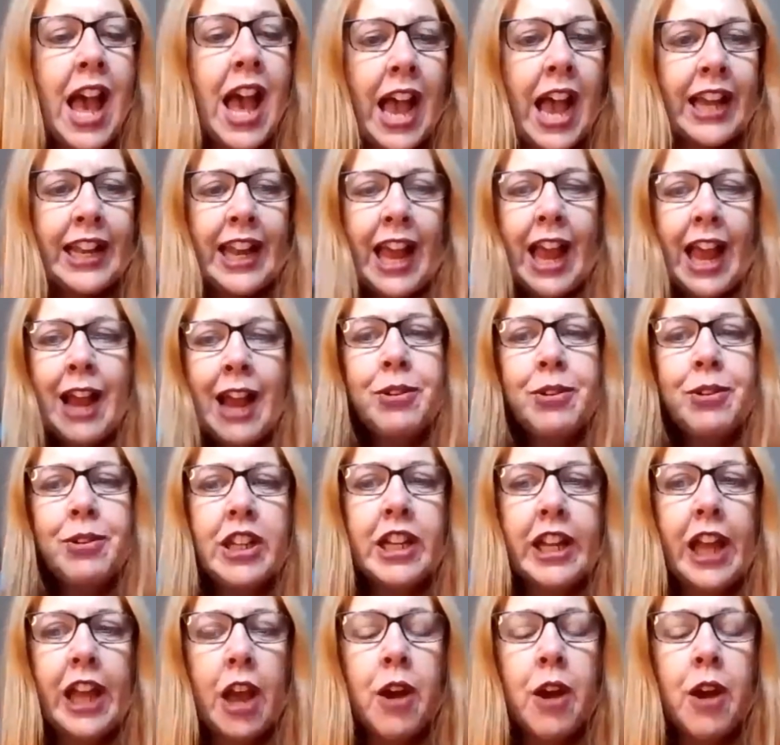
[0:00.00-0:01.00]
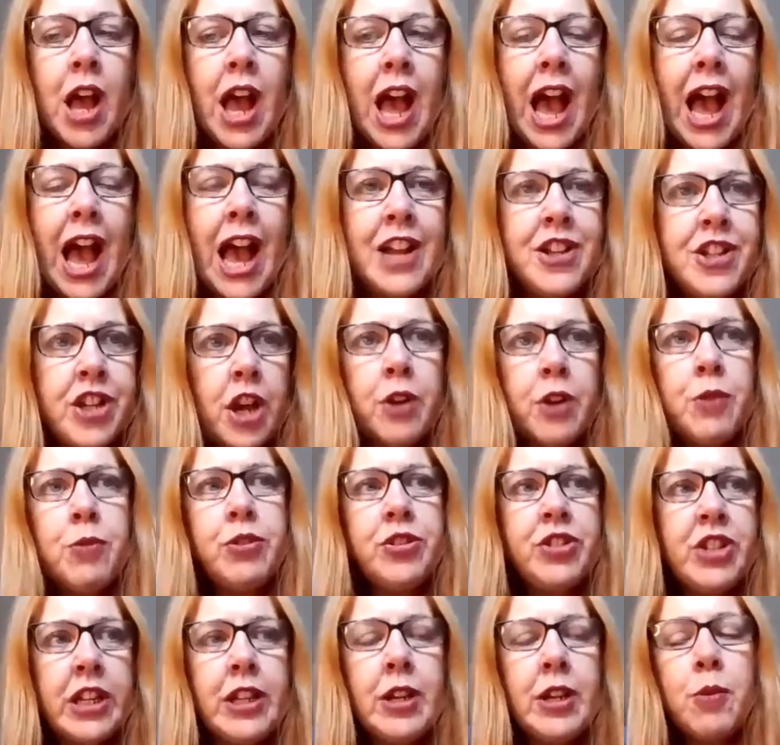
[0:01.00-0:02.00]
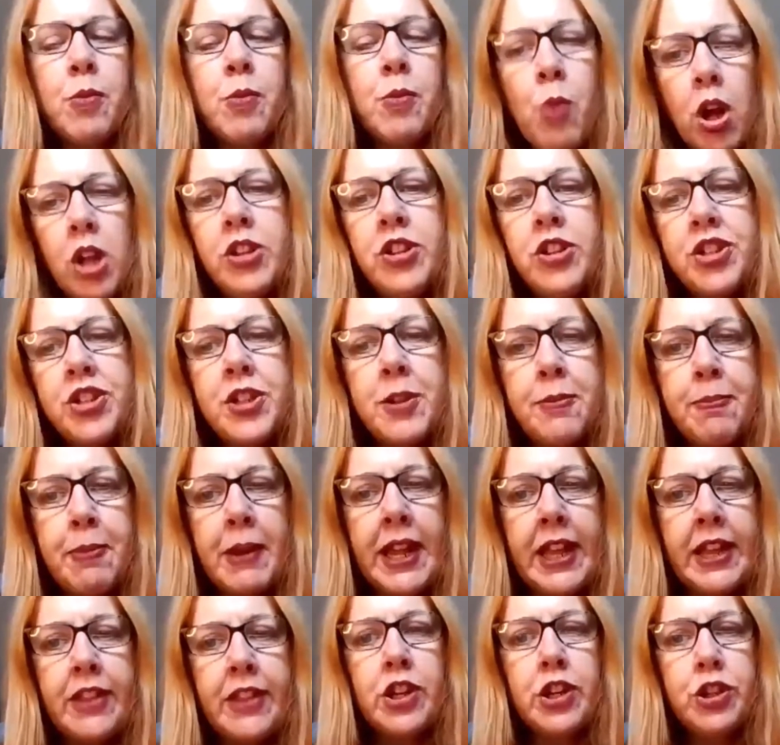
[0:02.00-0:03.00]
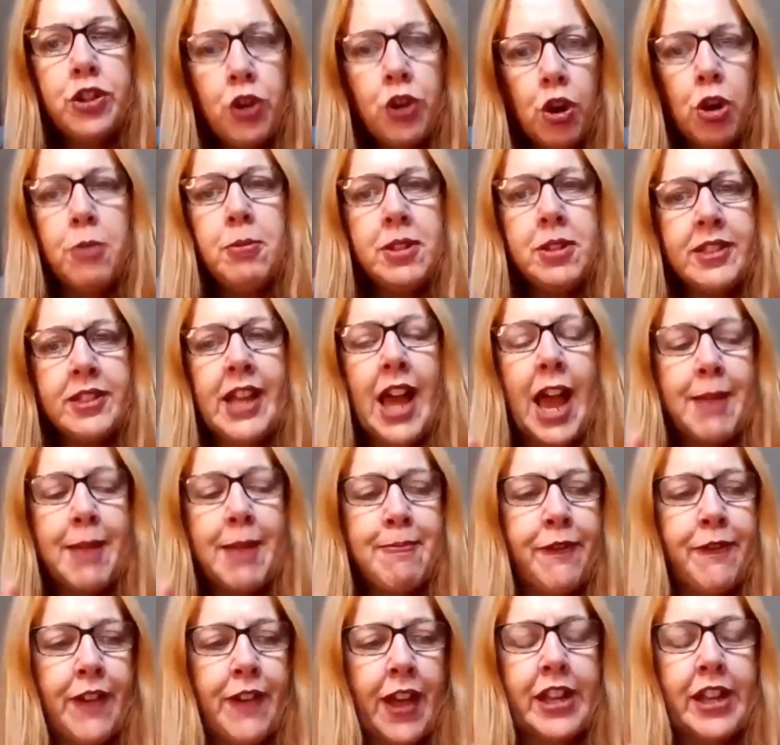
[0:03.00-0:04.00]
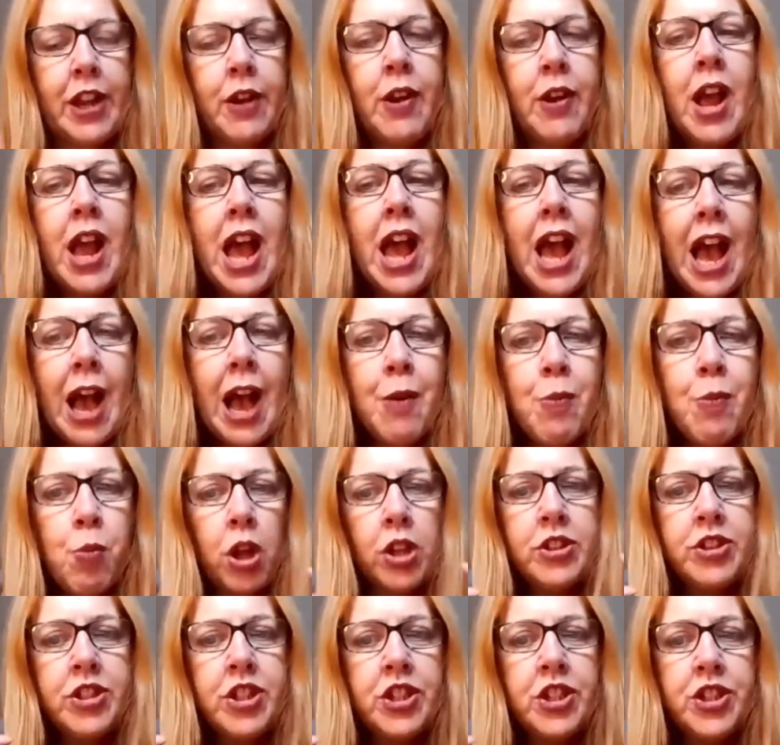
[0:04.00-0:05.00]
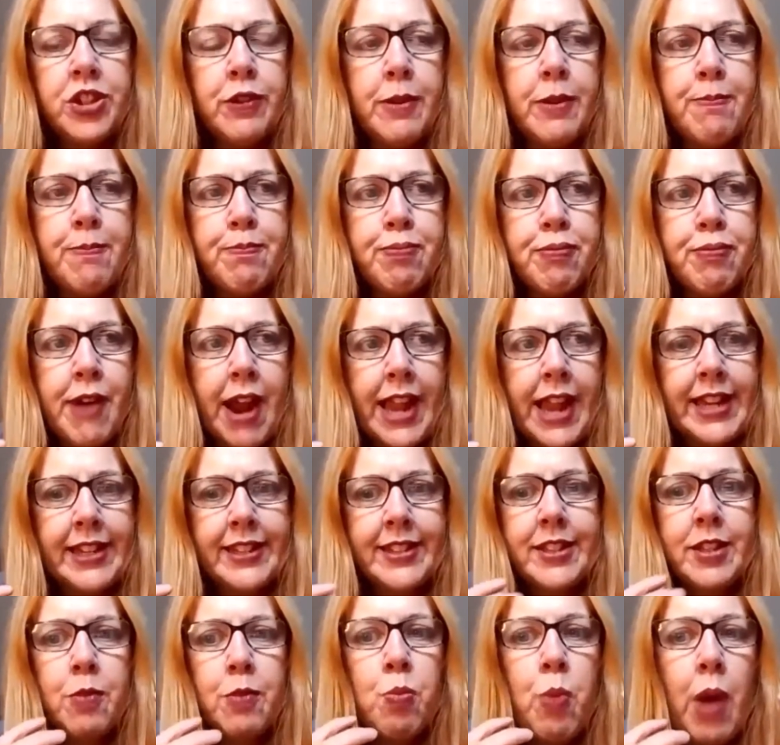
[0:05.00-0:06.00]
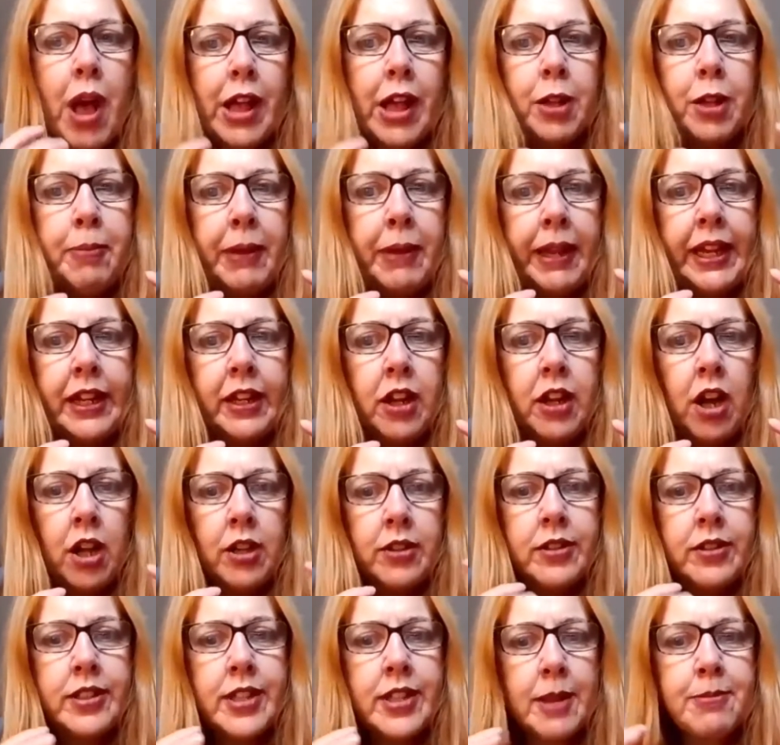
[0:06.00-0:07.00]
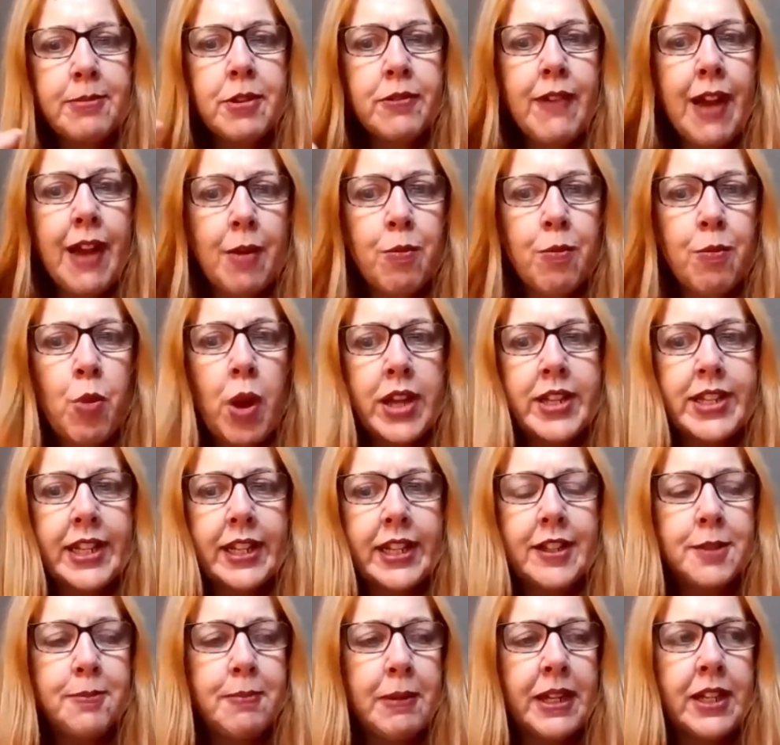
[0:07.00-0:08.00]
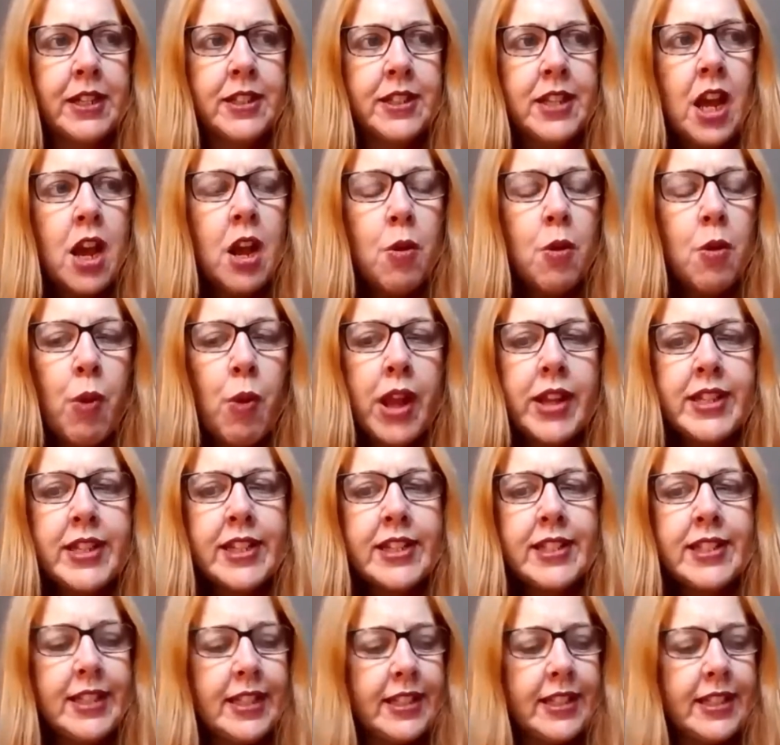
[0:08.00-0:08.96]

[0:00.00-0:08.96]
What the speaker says: And I was going to go, I didn't want to be the normal type of venue. I wanted to embrace the well-being concept around weddings, because weddings